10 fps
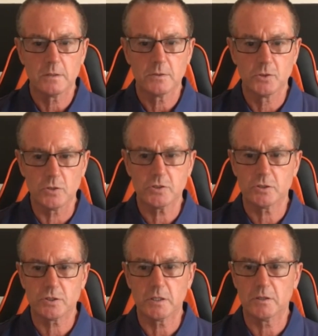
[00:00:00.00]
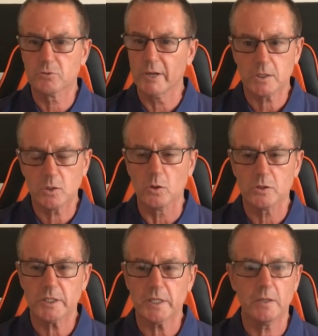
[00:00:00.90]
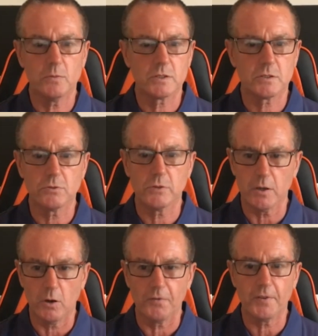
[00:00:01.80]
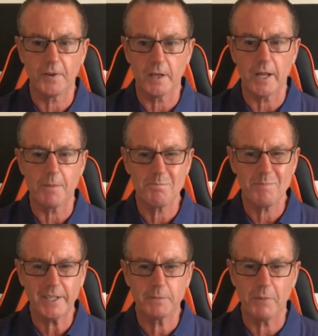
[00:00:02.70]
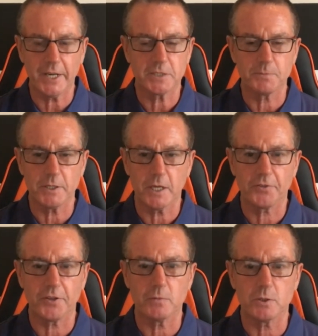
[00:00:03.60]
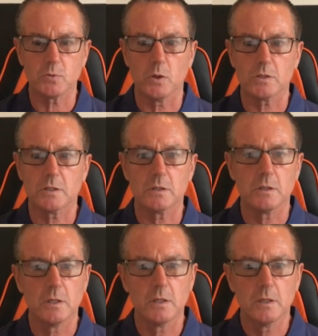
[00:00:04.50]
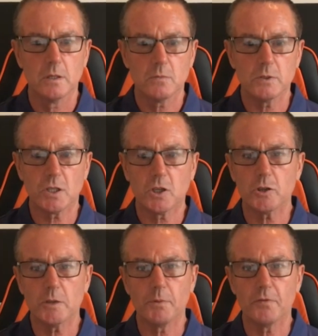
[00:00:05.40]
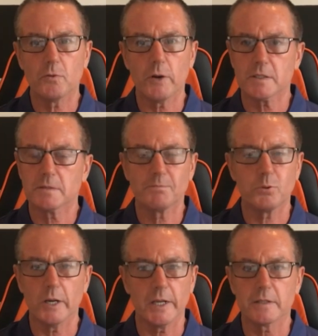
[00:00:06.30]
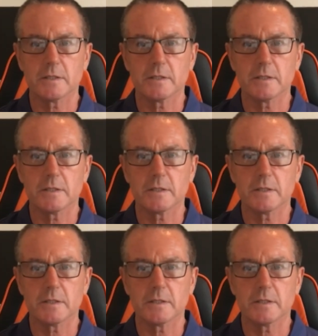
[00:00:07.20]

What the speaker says: not just a great coach, he was great off the field. That man management, I think, was what was a cut above the rest. Brilliant.